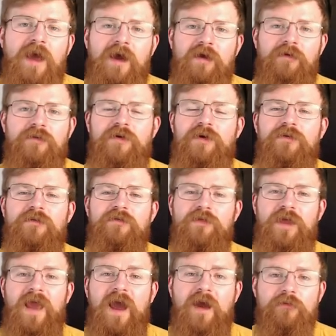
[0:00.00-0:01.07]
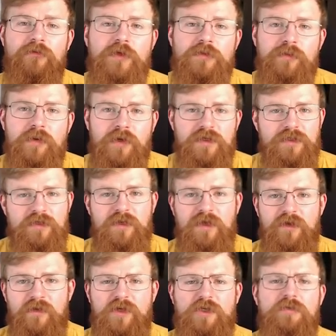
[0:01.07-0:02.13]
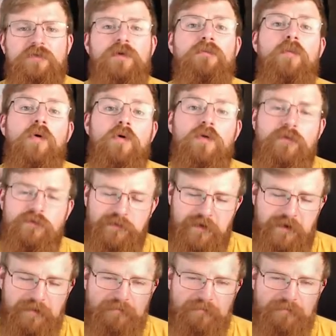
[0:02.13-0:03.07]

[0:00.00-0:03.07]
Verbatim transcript: However, for the average person, this should be more than fine.